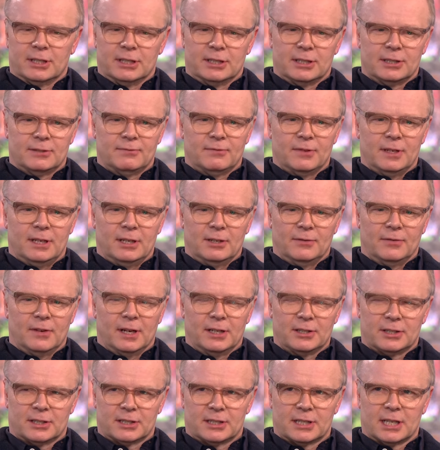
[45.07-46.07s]
this is you know, a
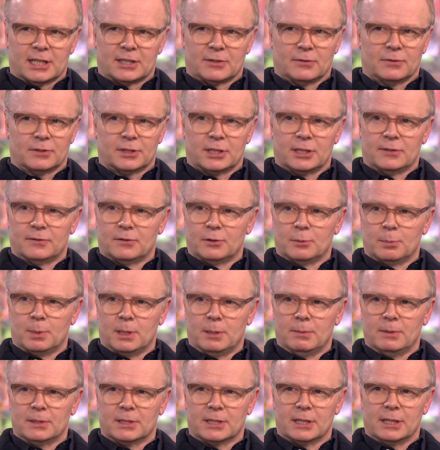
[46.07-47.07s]
very successful series for the
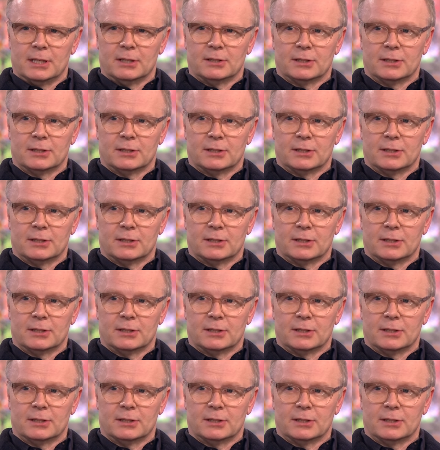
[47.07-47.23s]
BBC,